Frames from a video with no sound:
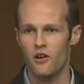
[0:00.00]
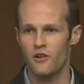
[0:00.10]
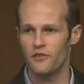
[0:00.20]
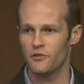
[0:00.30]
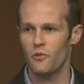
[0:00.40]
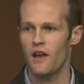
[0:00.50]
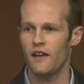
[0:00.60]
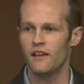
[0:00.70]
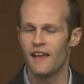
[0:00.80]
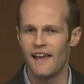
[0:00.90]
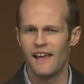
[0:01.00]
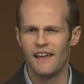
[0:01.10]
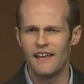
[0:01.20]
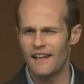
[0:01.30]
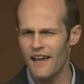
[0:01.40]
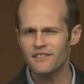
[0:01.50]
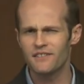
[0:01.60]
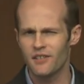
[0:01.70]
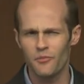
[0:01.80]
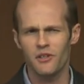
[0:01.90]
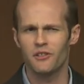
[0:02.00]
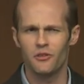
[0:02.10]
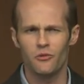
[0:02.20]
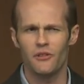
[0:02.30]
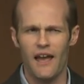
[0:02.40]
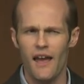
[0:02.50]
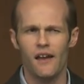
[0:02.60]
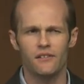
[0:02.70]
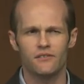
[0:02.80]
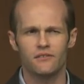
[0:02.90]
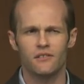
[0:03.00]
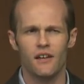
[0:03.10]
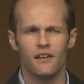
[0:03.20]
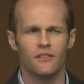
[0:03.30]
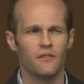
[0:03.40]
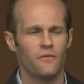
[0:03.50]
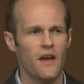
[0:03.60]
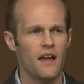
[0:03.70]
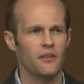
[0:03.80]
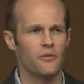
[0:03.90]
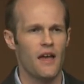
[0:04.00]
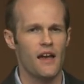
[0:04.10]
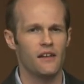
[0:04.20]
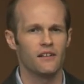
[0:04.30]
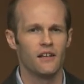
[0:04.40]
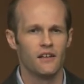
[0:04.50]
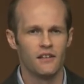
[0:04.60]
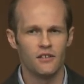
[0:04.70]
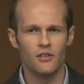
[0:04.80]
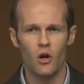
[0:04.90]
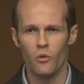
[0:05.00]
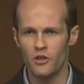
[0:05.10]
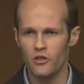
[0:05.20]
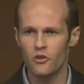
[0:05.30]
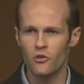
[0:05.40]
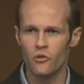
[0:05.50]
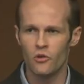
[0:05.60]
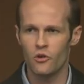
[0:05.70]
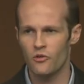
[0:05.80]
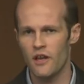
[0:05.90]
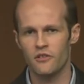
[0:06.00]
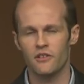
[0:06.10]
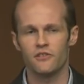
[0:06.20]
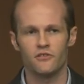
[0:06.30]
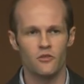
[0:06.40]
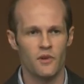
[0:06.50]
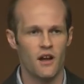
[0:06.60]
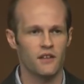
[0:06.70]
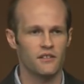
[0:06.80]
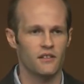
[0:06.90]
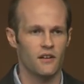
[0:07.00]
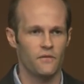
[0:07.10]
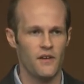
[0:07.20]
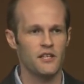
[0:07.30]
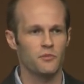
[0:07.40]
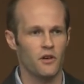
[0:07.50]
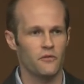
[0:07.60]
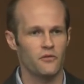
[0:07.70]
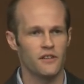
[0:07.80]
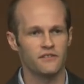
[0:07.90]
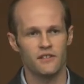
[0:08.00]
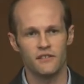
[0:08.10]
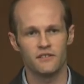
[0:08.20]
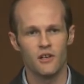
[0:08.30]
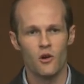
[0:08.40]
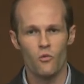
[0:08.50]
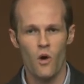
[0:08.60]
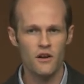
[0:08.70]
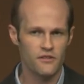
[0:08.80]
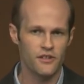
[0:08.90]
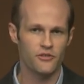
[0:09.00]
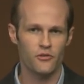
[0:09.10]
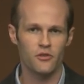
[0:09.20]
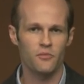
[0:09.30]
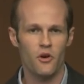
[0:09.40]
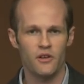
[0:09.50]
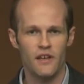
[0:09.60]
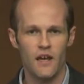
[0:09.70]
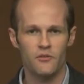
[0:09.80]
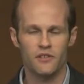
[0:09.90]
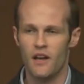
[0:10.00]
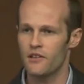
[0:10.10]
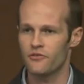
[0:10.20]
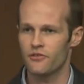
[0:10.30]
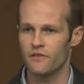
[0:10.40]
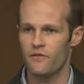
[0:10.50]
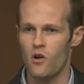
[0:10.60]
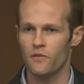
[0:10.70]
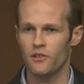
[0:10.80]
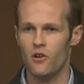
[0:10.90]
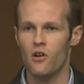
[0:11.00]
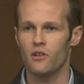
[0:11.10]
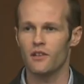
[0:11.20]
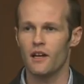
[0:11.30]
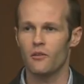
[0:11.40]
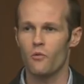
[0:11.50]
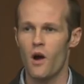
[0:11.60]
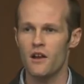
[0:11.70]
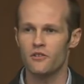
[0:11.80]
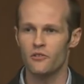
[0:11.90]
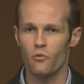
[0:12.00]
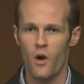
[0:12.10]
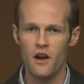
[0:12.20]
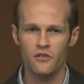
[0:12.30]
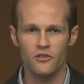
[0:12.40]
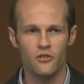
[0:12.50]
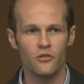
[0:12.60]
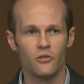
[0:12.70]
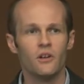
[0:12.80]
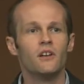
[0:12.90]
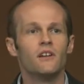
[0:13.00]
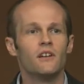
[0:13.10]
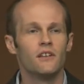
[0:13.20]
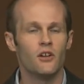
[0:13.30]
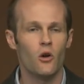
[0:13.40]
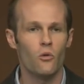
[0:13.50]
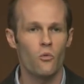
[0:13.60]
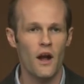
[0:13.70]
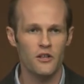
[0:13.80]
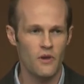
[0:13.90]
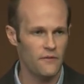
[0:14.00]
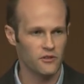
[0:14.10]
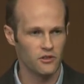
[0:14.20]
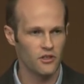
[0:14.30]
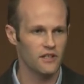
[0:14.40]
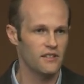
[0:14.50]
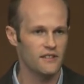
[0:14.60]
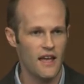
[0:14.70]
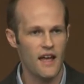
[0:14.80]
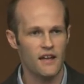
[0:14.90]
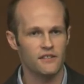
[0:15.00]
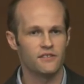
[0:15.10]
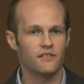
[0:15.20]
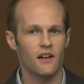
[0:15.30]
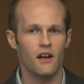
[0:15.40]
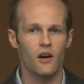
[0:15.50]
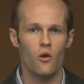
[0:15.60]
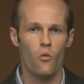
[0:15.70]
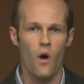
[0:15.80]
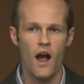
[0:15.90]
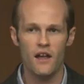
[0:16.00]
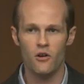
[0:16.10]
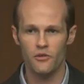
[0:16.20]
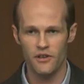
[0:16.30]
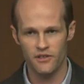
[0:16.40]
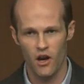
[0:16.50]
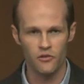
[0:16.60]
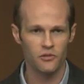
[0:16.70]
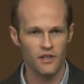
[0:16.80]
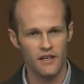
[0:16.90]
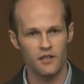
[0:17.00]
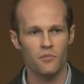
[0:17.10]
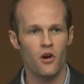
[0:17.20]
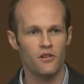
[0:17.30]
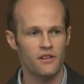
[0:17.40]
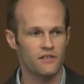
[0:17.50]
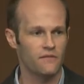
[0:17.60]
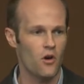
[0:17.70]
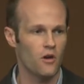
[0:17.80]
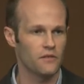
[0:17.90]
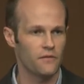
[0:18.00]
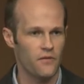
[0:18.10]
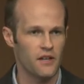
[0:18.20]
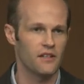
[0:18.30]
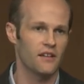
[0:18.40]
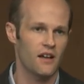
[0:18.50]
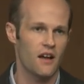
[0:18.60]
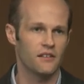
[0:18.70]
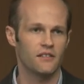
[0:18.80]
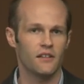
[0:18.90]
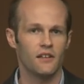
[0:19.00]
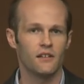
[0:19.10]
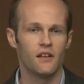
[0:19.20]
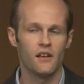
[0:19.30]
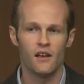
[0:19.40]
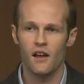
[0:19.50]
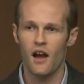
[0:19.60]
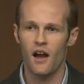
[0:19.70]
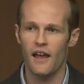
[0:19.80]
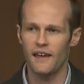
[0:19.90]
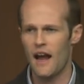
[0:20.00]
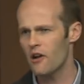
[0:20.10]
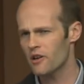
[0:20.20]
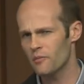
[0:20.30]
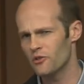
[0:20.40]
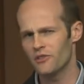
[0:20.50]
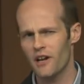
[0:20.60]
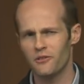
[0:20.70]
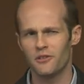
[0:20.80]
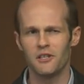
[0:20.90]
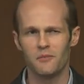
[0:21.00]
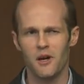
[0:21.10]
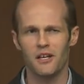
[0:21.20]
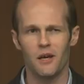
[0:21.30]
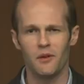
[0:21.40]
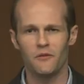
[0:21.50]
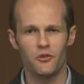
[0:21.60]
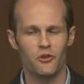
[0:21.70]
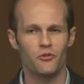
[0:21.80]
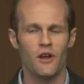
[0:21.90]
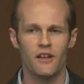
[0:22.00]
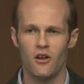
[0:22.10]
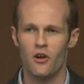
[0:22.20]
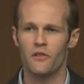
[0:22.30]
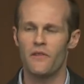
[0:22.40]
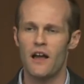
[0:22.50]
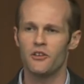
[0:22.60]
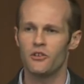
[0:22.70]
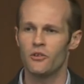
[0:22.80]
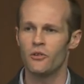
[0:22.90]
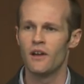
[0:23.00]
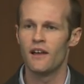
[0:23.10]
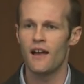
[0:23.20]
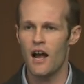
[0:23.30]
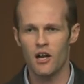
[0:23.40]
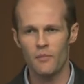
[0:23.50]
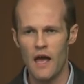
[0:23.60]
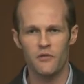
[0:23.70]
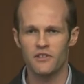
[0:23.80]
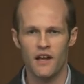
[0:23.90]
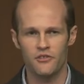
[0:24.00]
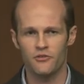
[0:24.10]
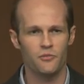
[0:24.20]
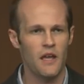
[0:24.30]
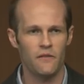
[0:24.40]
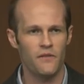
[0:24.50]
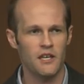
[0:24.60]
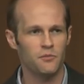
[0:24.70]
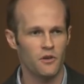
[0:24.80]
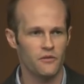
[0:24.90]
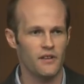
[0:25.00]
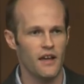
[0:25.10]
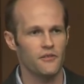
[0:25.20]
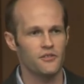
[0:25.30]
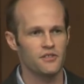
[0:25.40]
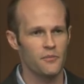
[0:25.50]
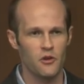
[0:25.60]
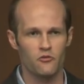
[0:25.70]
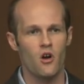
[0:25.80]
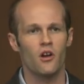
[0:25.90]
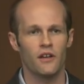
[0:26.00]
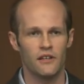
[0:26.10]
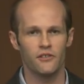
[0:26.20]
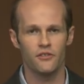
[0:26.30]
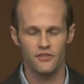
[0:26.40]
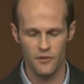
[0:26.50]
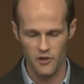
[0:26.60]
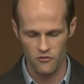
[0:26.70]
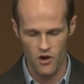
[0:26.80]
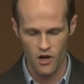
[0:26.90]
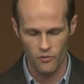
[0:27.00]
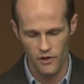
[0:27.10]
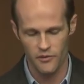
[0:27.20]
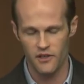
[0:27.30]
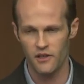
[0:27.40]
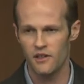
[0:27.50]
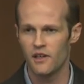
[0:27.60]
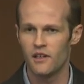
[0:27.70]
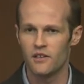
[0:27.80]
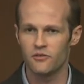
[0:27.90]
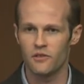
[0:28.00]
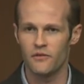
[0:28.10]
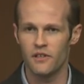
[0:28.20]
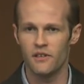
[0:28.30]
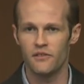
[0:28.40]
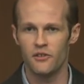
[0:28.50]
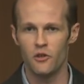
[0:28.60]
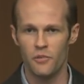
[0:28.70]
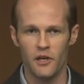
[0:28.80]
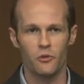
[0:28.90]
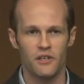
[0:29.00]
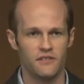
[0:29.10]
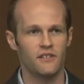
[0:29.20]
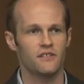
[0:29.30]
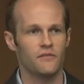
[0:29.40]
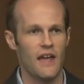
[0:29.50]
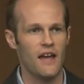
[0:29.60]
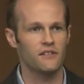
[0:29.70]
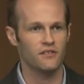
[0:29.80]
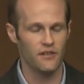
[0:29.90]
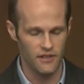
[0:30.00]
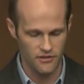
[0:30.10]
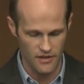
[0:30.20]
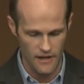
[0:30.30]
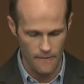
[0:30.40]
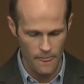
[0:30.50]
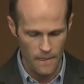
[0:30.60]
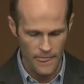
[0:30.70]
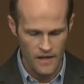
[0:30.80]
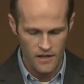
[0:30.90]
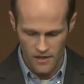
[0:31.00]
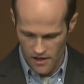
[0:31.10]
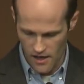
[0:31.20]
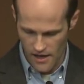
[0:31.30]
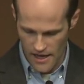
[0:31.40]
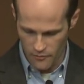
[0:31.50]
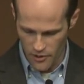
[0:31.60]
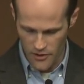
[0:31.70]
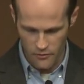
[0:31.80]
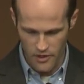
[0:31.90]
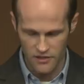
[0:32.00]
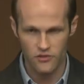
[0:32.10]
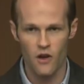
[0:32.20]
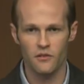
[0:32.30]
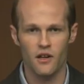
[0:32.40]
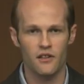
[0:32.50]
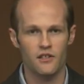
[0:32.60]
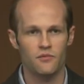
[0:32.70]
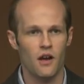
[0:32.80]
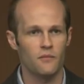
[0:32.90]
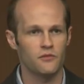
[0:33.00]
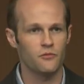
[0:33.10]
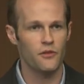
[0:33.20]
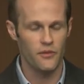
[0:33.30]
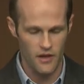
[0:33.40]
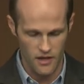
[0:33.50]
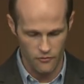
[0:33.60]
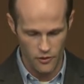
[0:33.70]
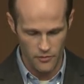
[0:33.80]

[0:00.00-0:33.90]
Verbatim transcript: are this way, it has something to do with ads. Like the fact that, you know, when you create or consume content on Facebook, for instance, why are these third-party advertisers involved at all? Like, why are, why are you you know, why do you have to look at these ads? Uh, why are these unrelated parties involved in funding the content? Uh, and how come you're not earning the money? I mean, if you're creating all the value, how come advertisers are paying Facebook for that? There's something wrong here. There's something wrong with the sort of the, the ubiquitousness of ads on the internet. Uh, and we think we can solve a lot of these problems with, uh, with